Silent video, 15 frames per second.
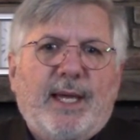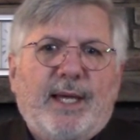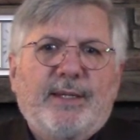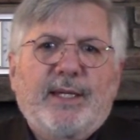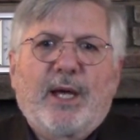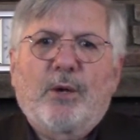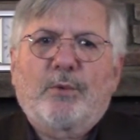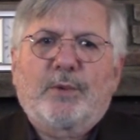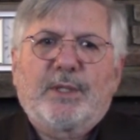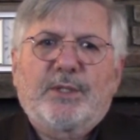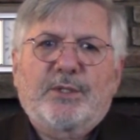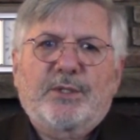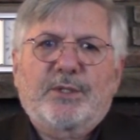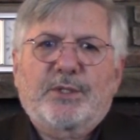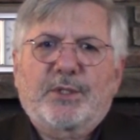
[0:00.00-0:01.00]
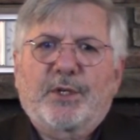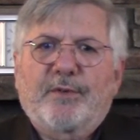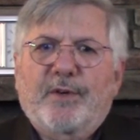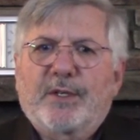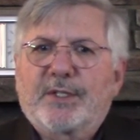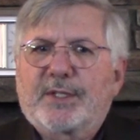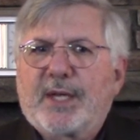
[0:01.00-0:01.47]
and the outreach to
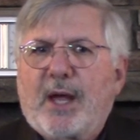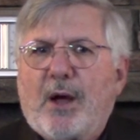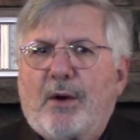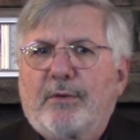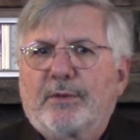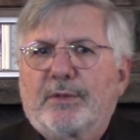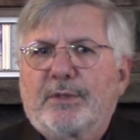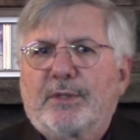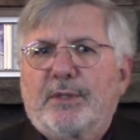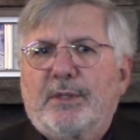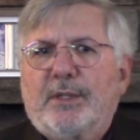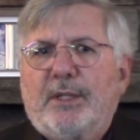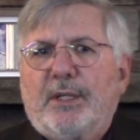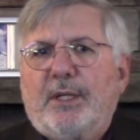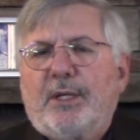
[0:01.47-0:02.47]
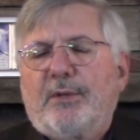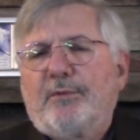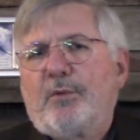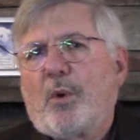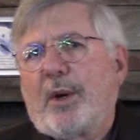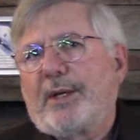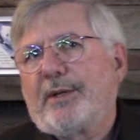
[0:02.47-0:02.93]
serve ourselves?
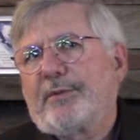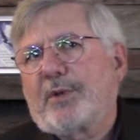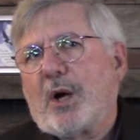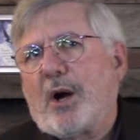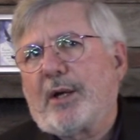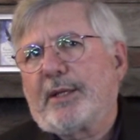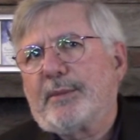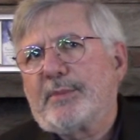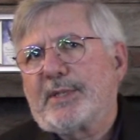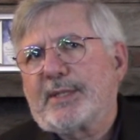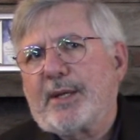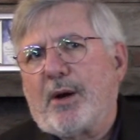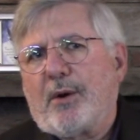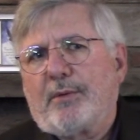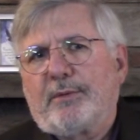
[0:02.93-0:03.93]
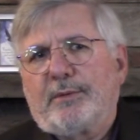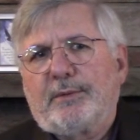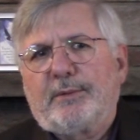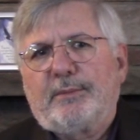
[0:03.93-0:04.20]
void of God Himself.